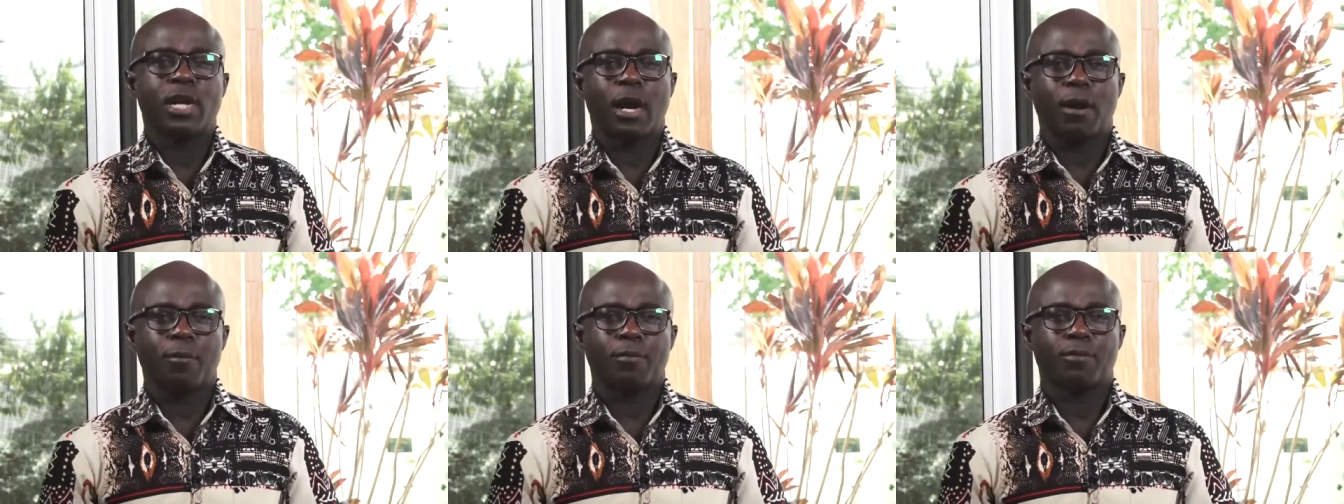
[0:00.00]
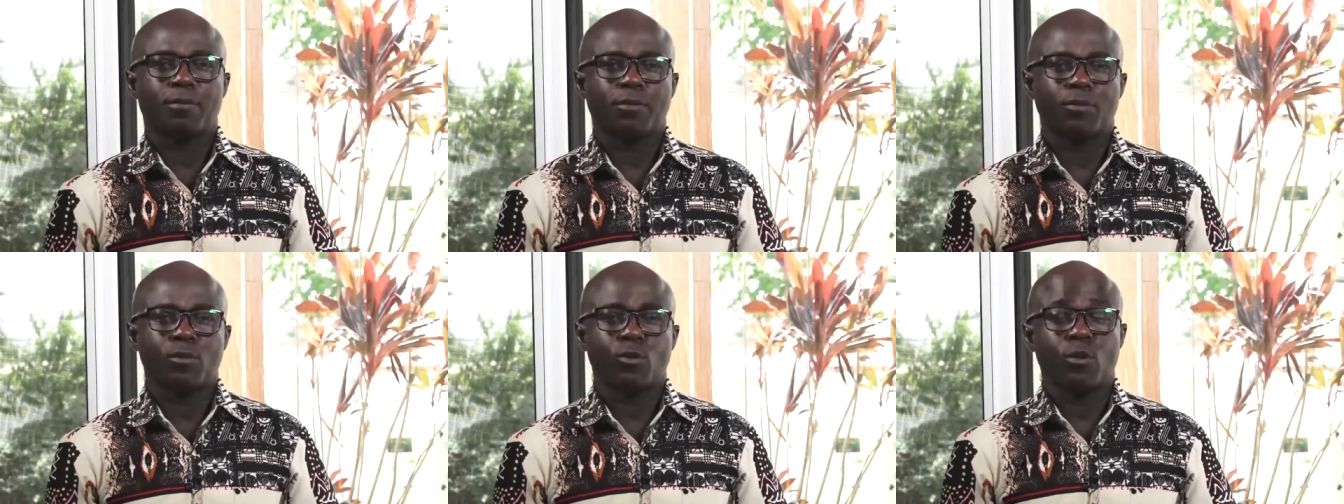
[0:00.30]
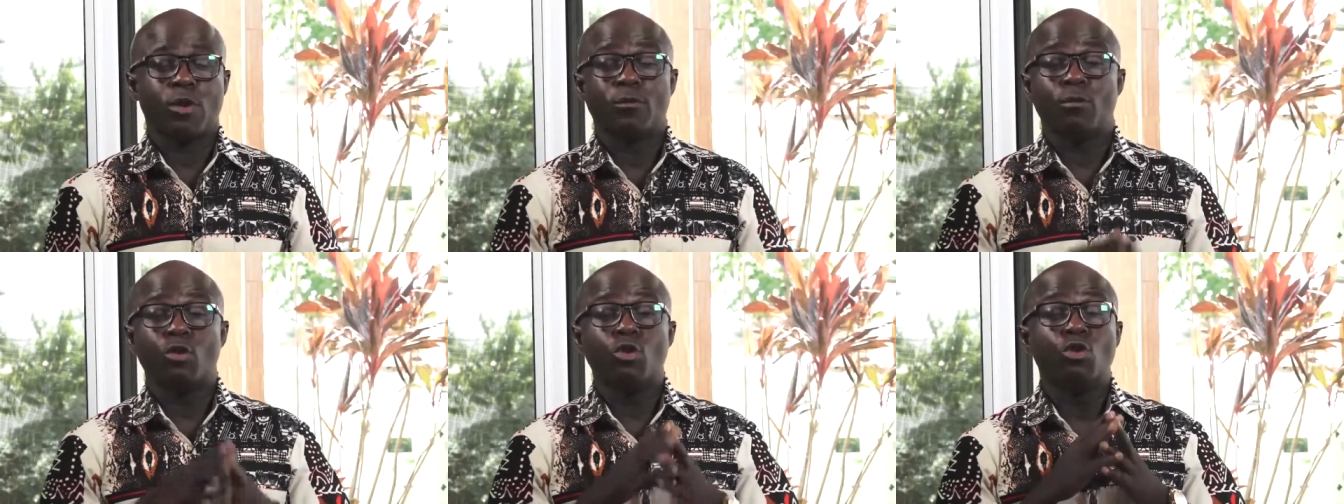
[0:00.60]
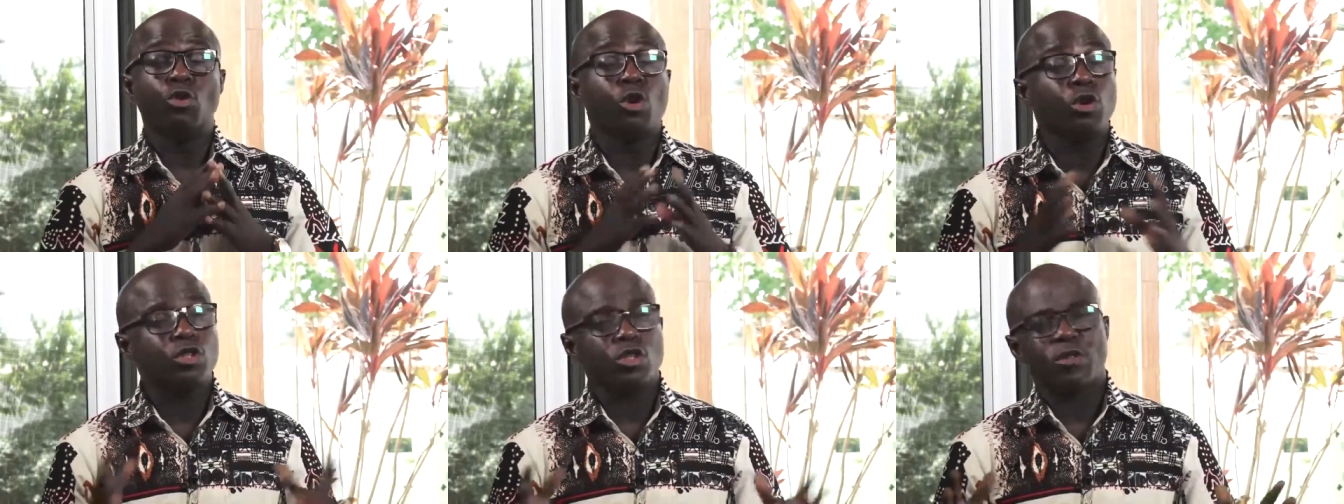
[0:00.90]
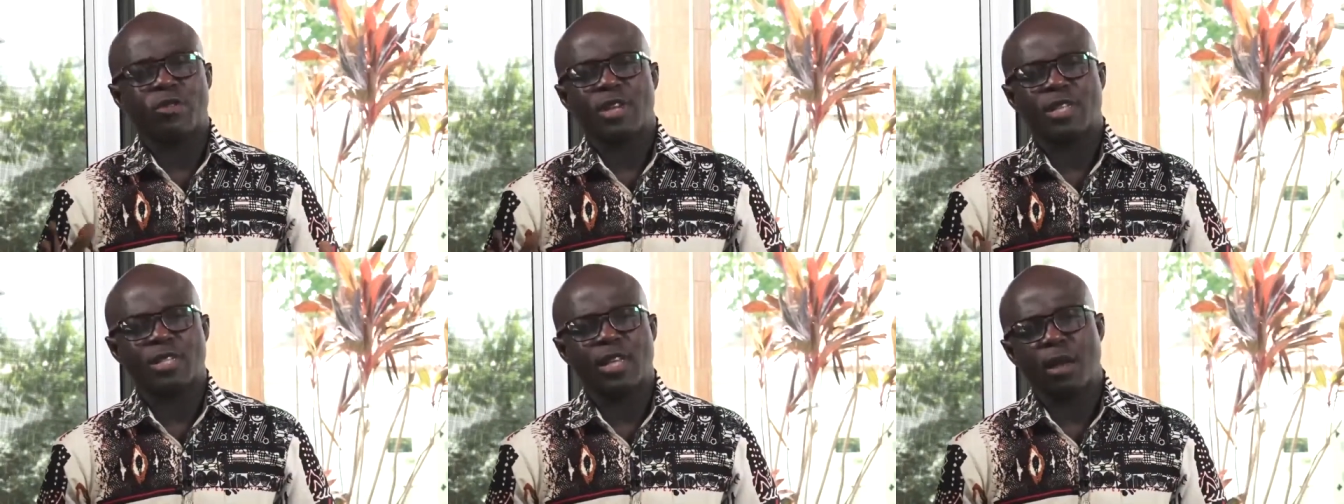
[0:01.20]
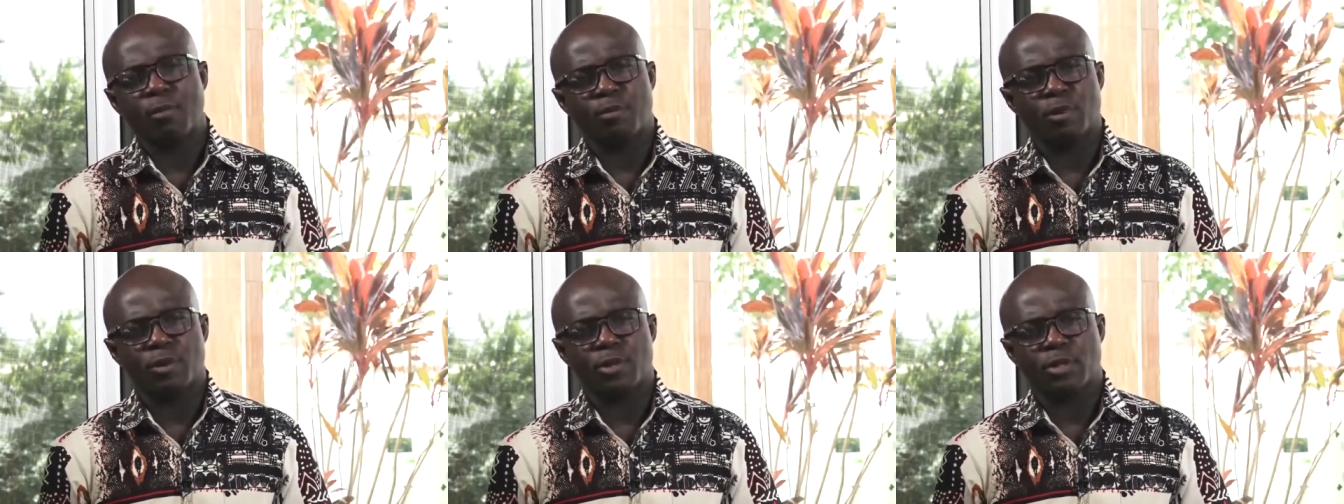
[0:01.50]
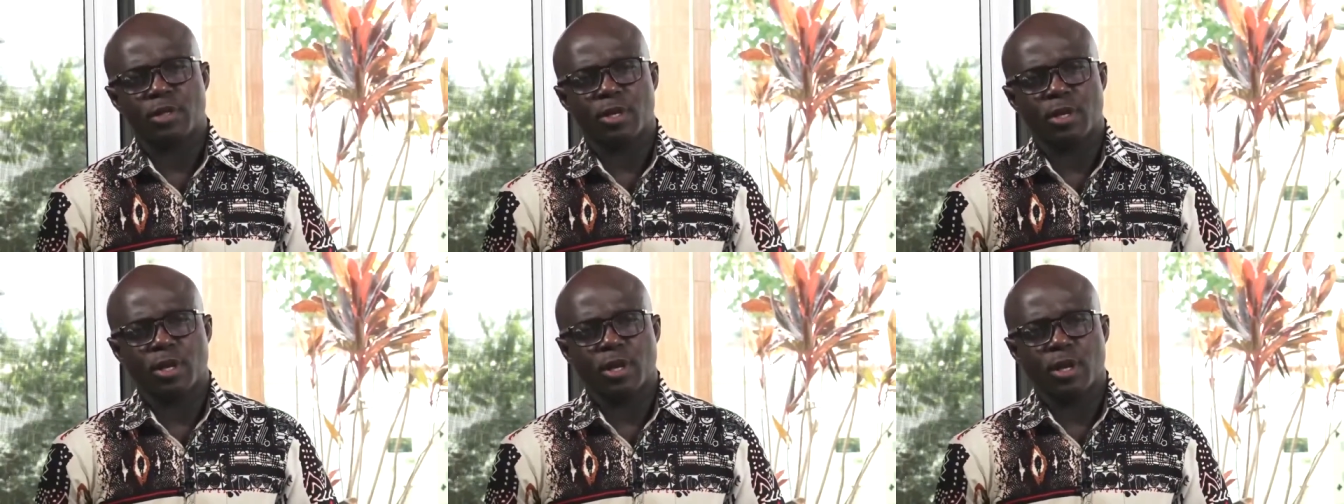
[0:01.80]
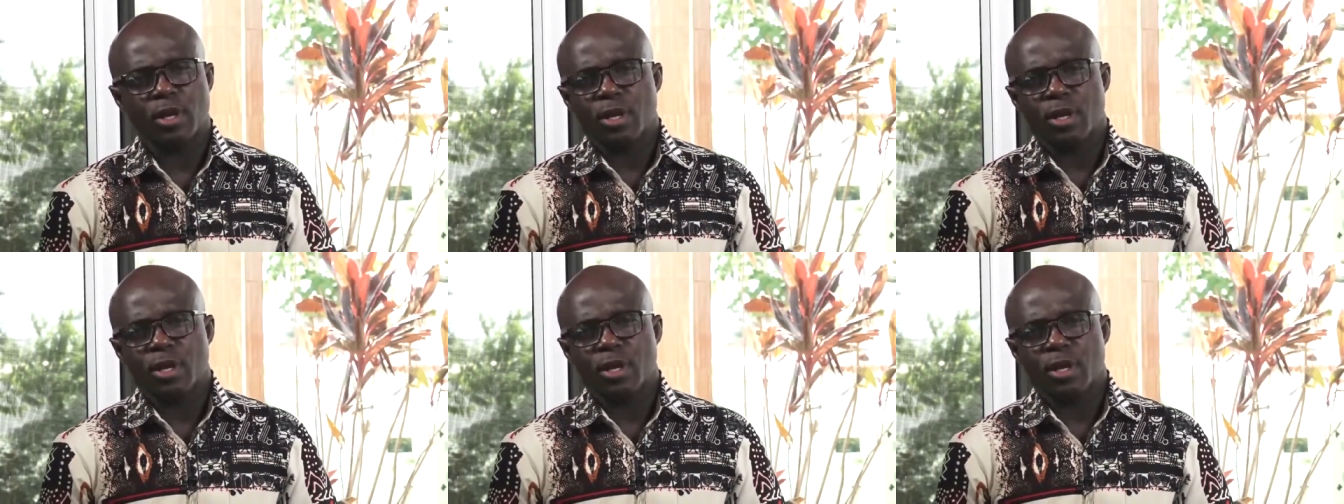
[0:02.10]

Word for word: down. We have lots of examples